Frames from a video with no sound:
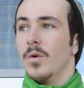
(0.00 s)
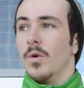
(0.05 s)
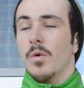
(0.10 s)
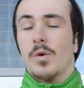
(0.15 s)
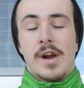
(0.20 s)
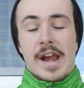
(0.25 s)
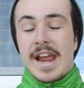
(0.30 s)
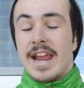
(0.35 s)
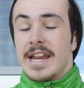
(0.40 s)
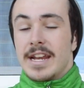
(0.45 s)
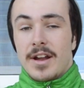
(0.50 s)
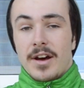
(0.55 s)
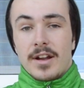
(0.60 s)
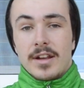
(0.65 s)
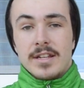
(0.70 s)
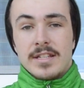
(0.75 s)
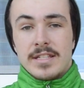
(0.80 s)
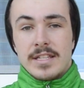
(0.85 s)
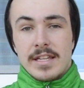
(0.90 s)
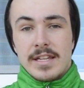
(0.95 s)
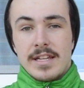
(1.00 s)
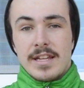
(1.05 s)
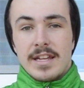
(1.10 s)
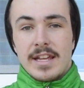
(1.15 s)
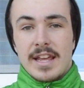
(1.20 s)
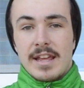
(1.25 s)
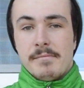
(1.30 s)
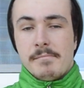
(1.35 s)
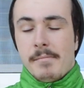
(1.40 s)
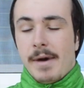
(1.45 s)
or 8, honestly,
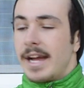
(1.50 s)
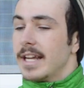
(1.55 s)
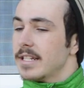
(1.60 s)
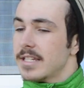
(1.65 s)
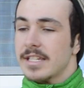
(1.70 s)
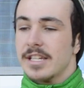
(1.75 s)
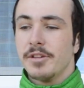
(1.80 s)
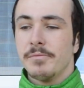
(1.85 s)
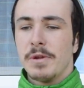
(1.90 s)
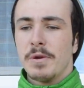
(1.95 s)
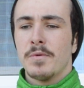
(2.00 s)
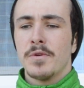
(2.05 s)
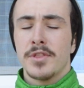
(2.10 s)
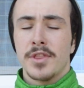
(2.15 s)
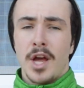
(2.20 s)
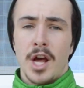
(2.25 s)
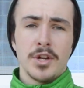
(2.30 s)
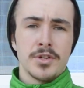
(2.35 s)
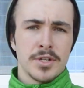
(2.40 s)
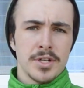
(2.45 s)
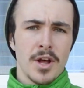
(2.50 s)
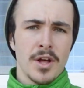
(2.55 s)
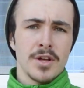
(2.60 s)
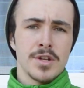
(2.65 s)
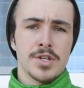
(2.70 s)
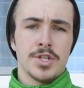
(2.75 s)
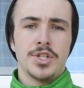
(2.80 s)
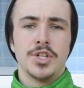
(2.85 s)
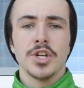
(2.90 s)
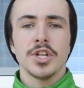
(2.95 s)
it might still be worth the
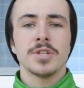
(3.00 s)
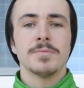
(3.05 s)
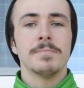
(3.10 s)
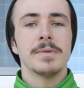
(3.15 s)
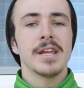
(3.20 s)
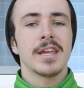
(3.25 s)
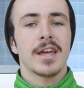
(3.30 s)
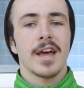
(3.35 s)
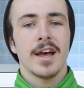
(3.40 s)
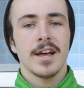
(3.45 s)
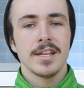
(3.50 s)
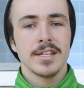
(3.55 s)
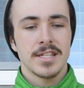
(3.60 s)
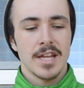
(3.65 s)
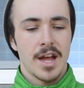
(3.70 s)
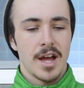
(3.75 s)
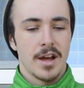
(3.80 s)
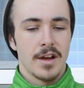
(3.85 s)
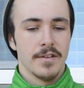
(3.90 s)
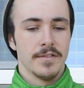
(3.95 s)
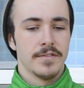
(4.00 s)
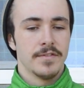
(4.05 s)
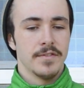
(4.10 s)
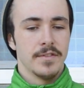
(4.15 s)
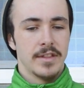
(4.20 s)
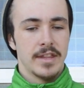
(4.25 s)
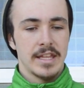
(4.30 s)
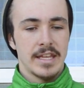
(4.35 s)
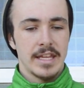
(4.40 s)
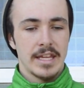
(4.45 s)
$100 just because of
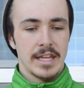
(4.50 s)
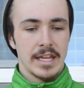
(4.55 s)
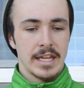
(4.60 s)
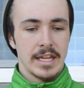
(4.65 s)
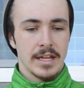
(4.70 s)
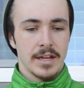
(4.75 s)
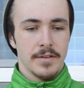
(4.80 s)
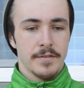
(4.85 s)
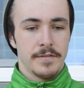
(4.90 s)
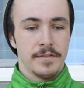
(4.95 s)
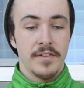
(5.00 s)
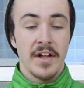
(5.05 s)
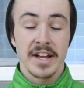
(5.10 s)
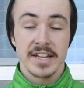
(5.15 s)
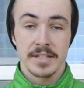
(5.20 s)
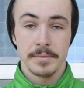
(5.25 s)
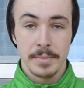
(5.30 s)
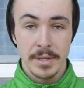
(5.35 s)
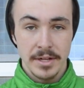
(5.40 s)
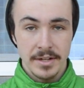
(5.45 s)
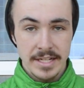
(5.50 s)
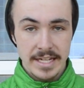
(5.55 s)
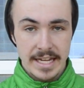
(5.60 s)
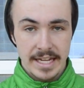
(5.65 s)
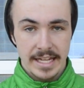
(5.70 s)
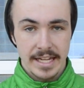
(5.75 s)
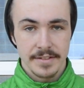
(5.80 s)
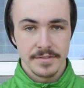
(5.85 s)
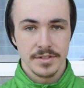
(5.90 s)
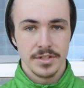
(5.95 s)
the flexibility
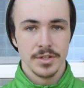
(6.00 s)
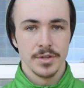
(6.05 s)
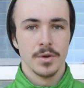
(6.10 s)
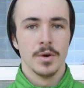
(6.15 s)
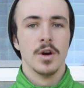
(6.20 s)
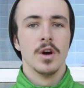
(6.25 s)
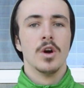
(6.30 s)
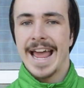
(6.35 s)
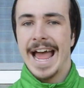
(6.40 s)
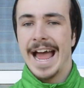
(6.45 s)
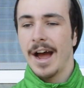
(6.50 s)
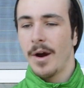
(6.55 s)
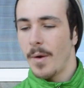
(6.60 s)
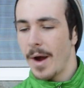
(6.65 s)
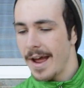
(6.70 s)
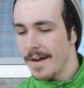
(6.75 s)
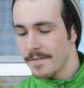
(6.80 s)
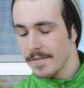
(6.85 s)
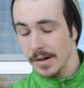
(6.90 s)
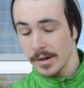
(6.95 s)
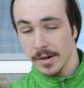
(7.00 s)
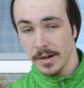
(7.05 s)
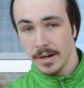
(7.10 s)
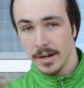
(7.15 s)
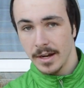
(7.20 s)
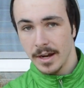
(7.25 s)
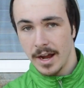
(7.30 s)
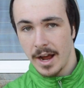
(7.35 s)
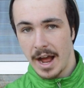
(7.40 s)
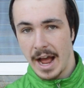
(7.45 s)
it gives you. However,
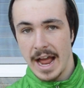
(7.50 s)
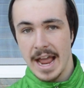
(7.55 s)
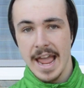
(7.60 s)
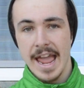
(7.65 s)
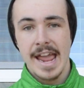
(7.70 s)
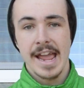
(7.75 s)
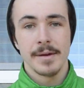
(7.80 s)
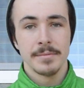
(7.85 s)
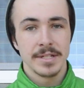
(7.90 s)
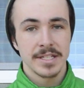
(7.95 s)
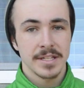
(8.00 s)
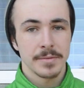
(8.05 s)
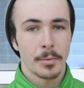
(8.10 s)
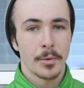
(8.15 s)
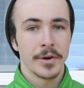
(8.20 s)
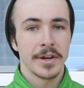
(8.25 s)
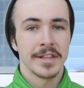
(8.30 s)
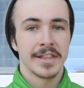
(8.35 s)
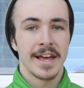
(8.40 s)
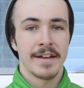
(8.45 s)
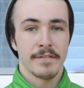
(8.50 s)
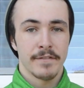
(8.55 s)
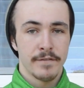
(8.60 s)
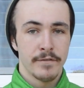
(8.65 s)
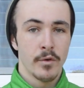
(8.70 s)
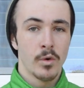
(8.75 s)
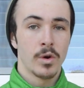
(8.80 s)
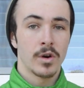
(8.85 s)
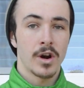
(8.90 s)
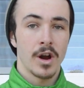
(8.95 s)
I am disappointed that
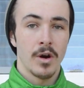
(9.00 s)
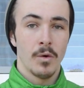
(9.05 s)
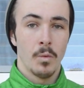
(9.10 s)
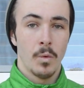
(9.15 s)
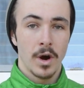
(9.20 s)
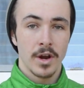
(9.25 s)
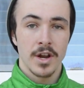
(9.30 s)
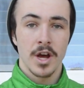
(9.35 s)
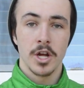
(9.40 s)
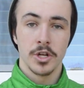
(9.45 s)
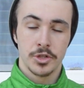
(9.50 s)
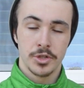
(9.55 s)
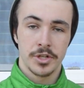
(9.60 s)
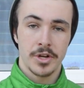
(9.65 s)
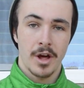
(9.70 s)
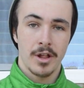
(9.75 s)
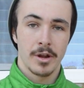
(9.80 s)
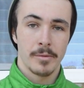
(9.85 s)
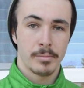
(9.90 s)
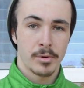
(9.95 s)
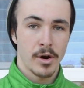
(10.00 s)
for a $100